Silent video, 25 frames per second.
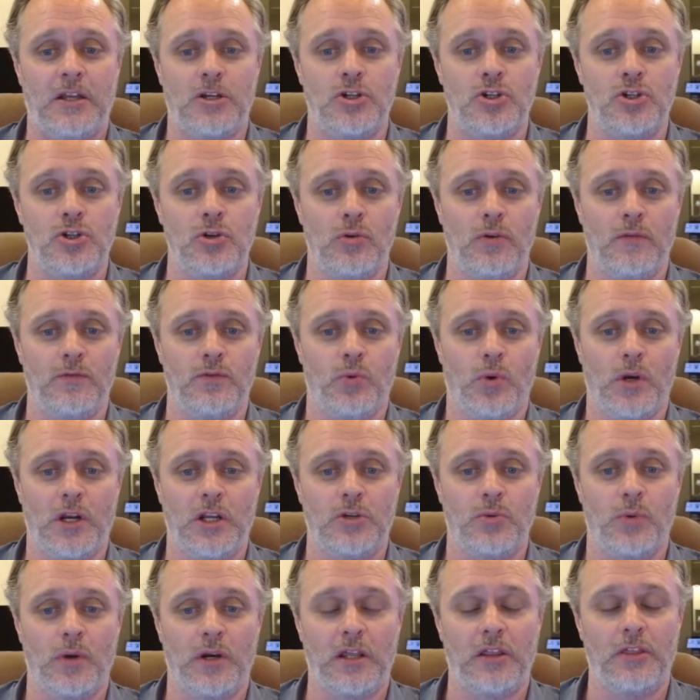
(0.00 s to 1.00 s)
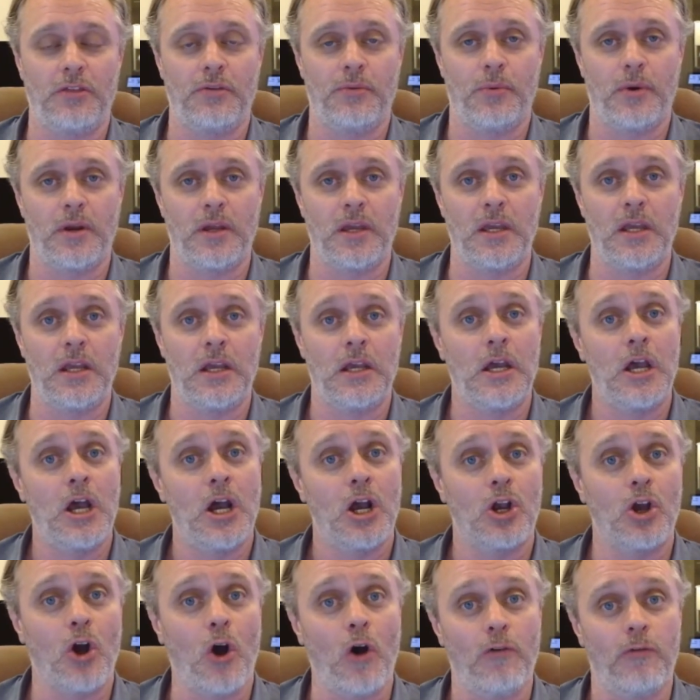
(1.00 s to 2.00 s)
June of 2023.
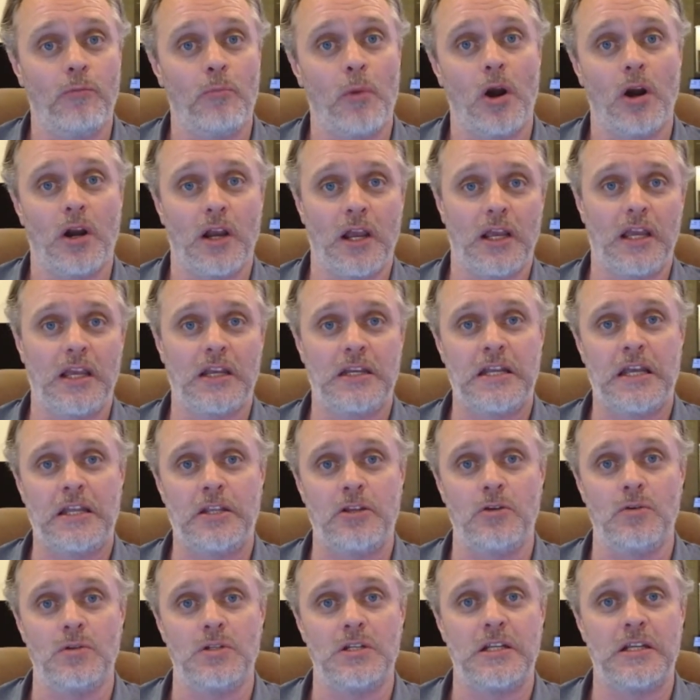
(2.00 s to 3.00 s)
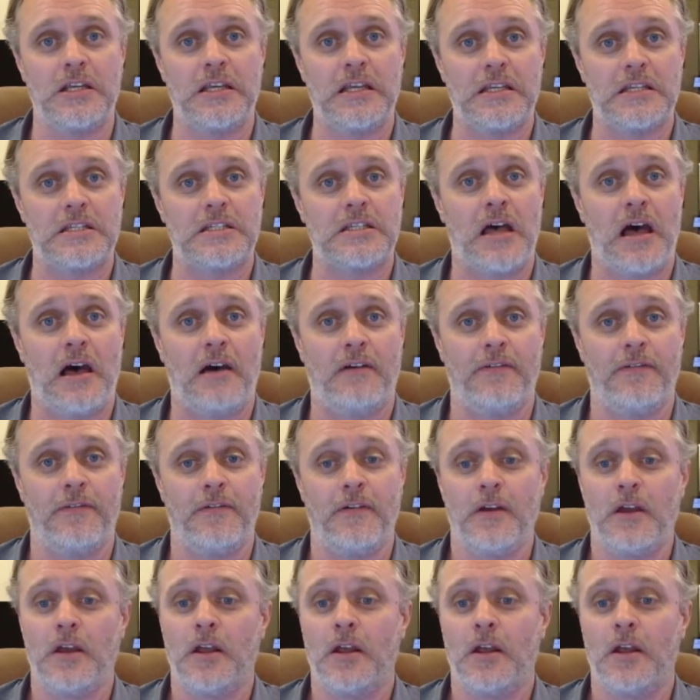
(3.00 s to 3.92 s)
Golf market continues to get soft.